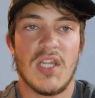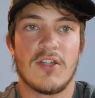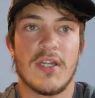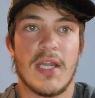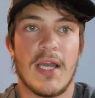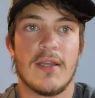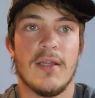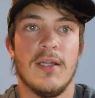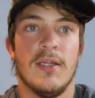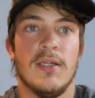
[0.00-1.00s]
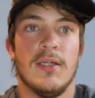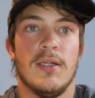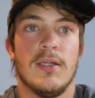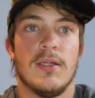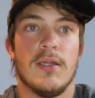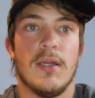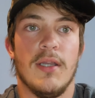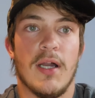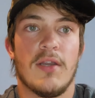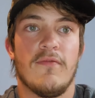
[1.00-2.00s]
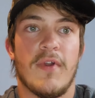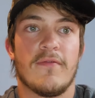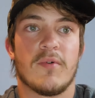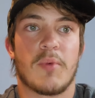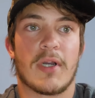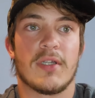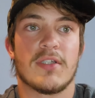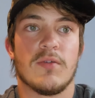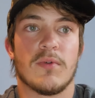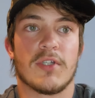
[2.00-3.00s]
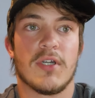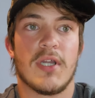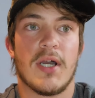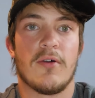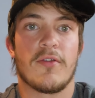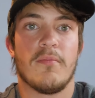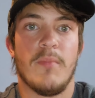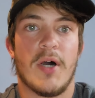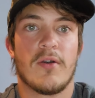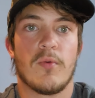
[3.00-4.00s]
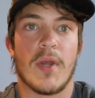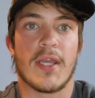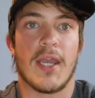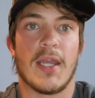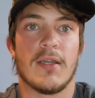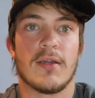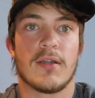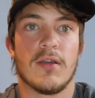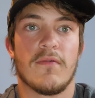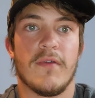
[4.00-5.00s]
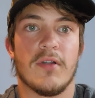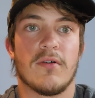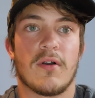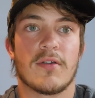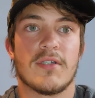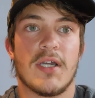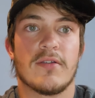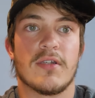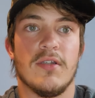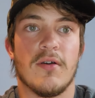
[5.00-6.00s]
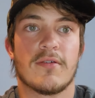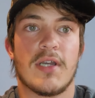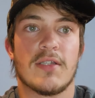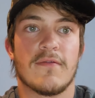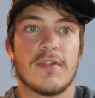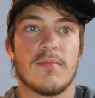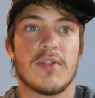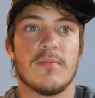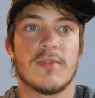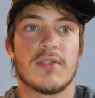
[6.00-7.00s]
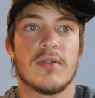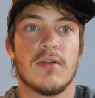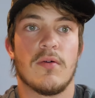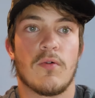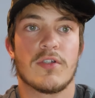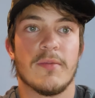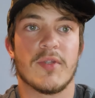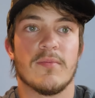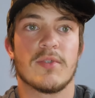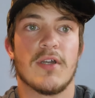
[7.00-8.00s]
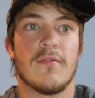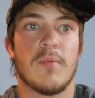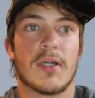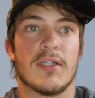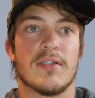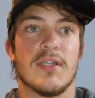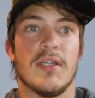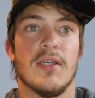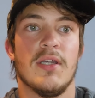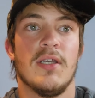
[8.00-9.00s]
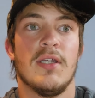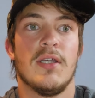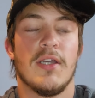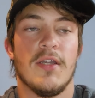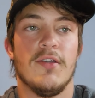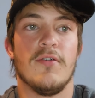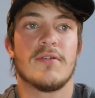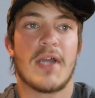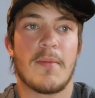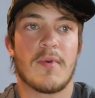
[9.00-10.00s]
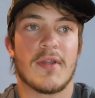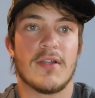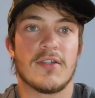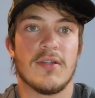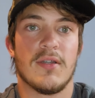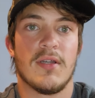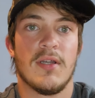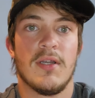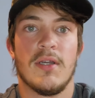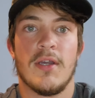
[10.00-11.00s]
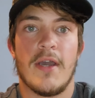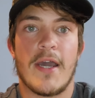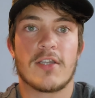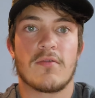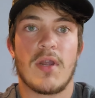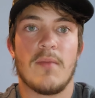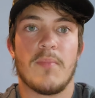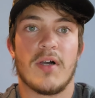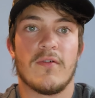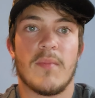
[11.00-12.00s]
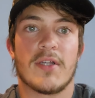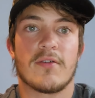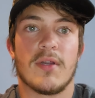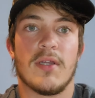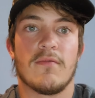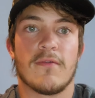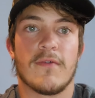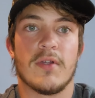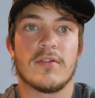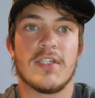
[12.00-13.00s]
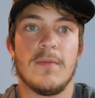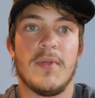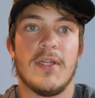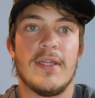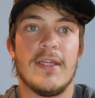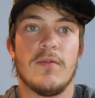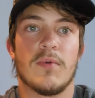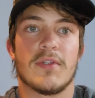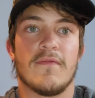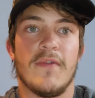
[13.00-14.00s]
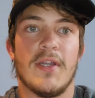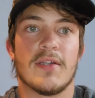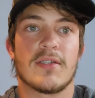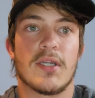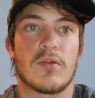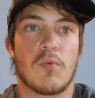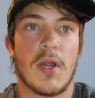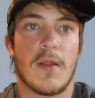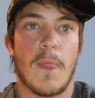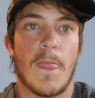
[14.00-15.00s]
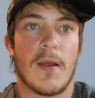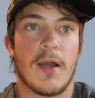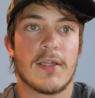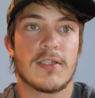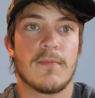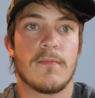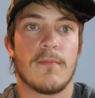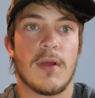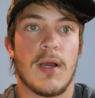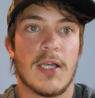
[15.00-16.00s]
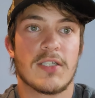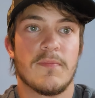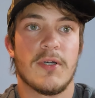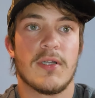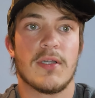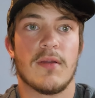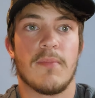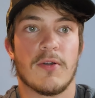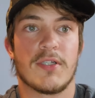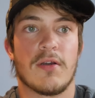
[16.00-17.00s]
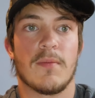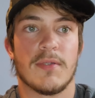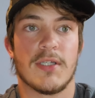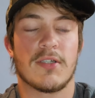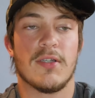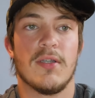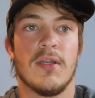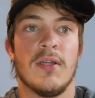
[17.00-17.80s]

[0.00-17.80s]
She had had an uneventful pregnancy with good health, moderate weight gain, good fetal heart sounds, and no signs of symptoms of pregnancy-induced hypertension. X-ray pelvimetry revealed CPD with the fetus in right occiput posterior position.